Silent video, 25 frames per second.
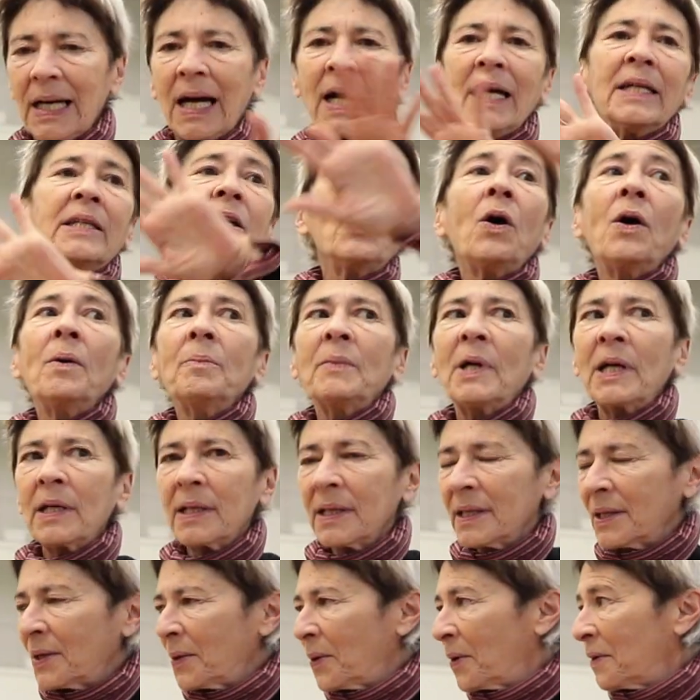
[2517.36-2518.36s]
I know I'm not
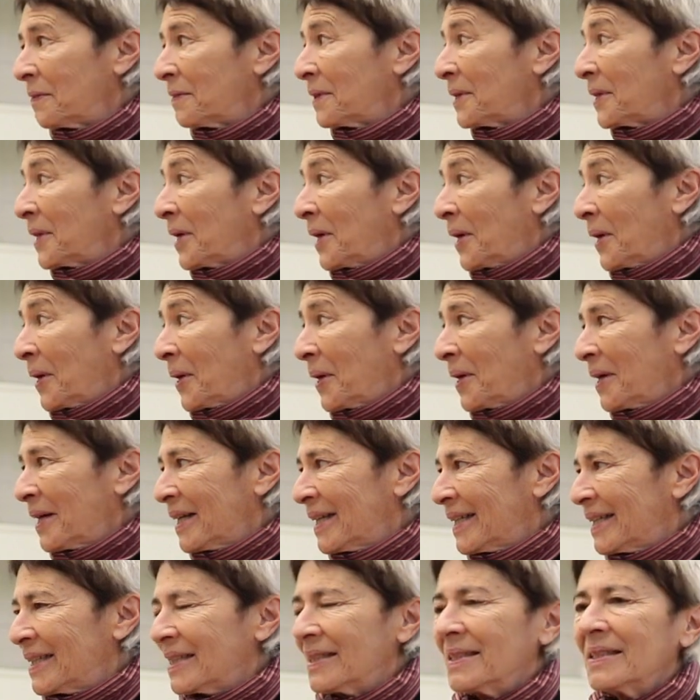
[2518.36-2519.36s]
going to go over there
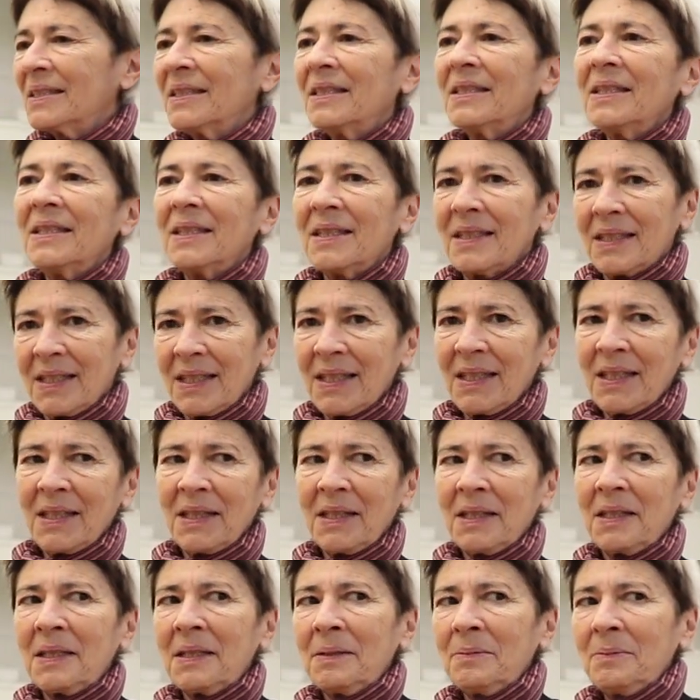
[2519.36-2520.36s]

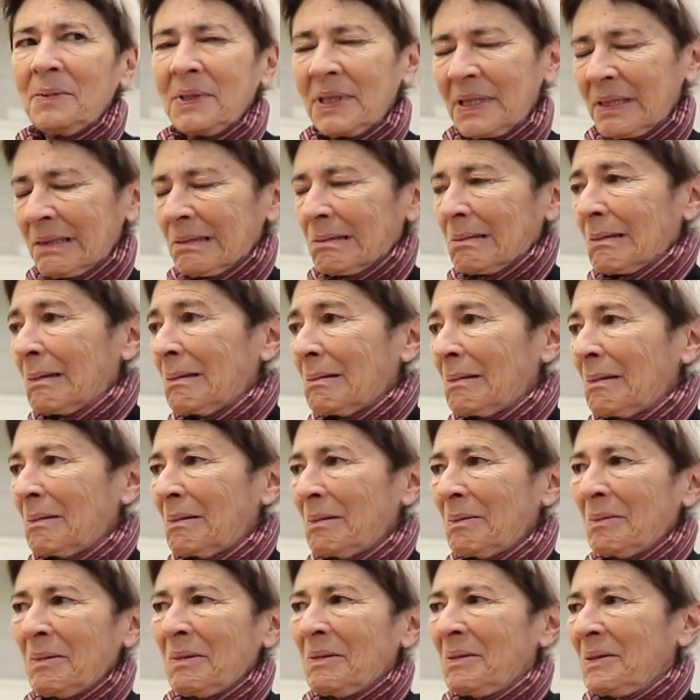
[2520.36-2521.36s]

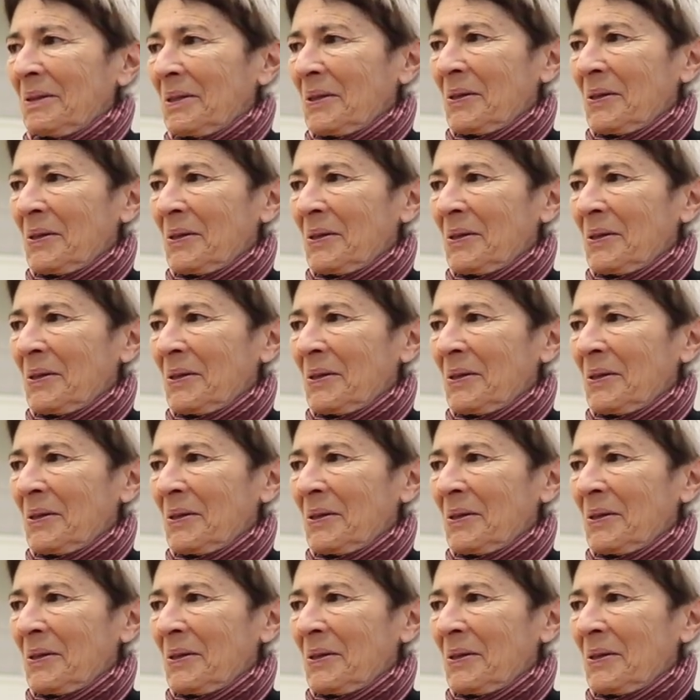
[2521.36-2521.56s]
because...